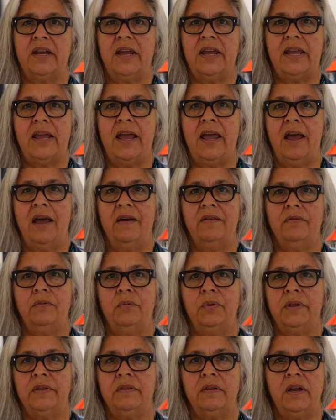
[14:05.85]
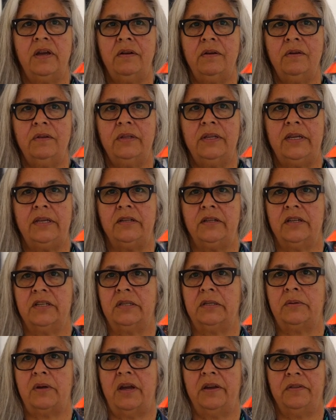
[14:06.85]
I have with not only
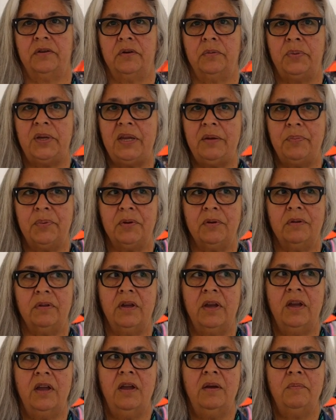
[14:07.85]
just other people,